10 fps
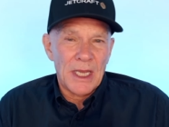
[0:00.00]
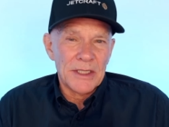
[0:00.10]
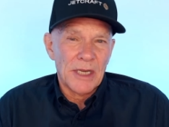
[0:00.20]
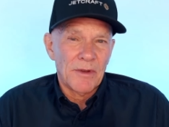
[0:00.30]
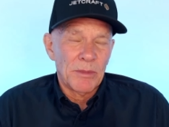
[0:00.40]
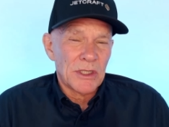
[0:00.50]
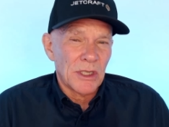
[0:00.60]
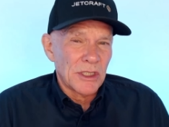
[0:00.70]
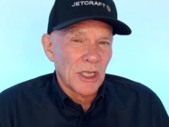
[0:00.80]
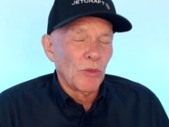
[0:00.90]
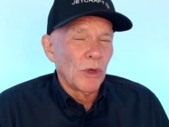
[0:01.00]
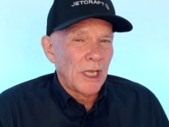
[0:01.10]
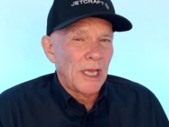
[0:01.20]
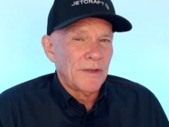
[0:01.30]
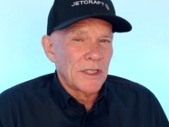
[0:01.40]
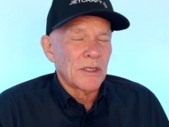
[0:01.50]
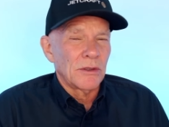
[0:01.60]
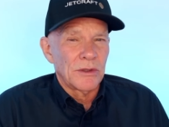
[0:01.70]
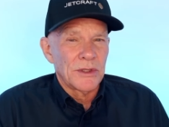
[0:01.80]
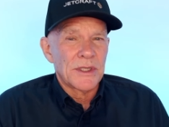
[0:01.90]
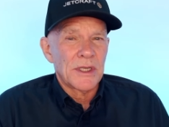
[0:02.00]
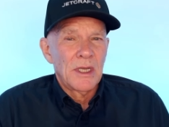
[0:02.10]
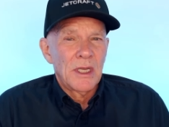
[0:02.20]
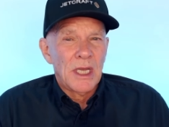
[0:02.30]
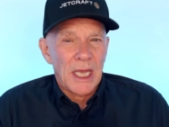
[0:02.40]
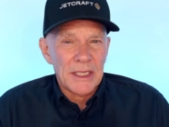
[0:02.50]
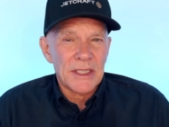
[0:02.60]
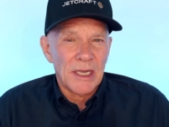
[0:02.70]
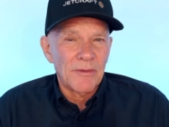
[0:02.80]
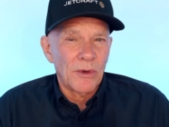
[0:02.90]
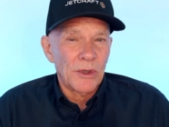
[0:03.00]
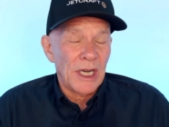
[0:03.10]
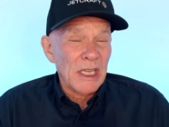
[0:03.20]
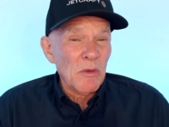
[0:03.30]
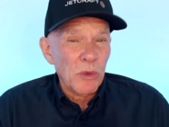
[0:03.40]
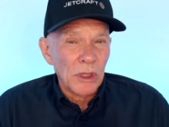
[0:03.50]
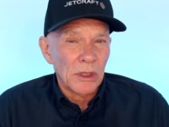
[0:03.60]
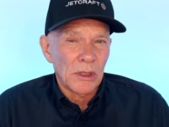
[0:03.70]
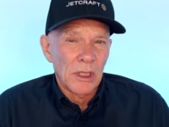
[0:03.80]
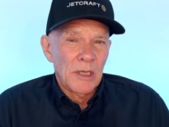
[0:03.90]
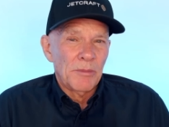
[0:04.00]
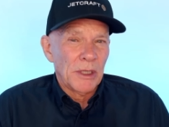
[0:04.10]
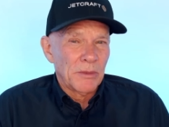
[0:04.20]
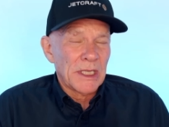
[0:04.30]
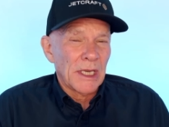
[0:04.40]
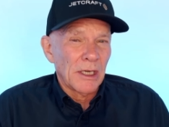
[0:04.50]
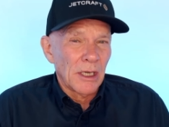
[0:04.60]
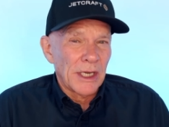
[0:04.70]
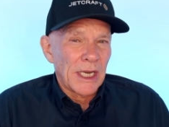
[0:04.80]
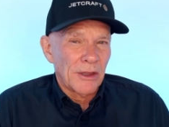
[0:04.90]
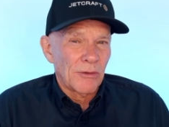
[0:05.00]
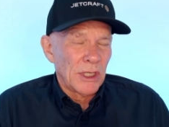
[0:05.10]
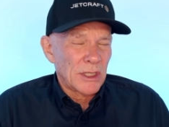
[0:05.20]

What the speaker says: as ever. But Sergio will have his corners at Zandvoort, and he will be able to get a lot out of the rear